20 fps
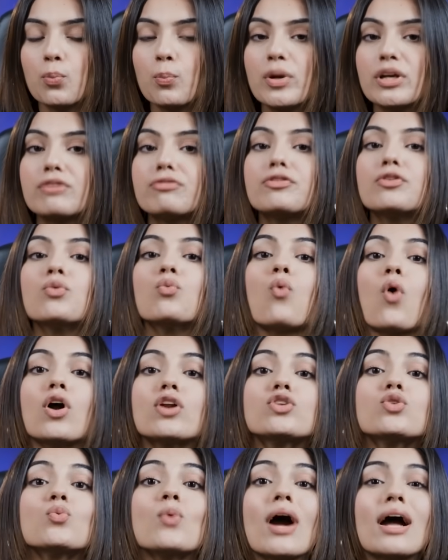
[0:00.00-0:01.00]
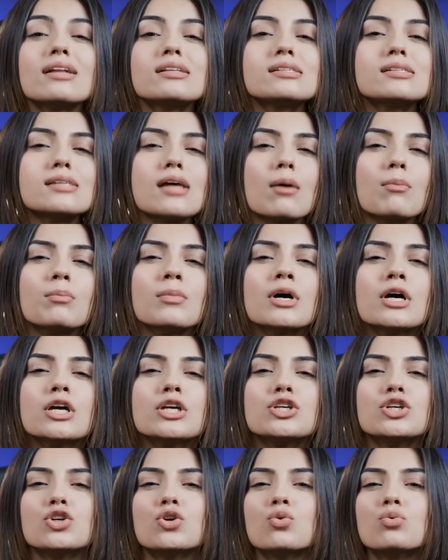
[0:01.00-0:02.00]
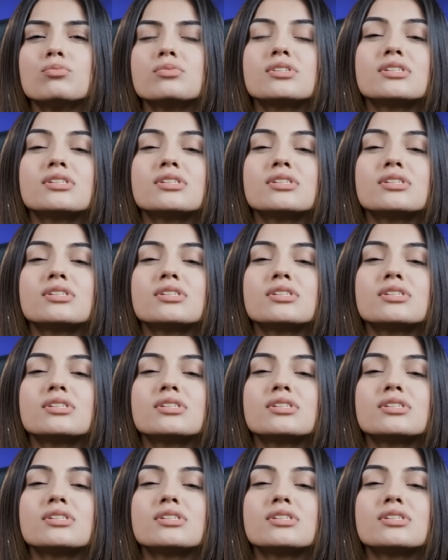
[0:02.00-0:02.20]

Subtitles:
But if you want to add some, you know,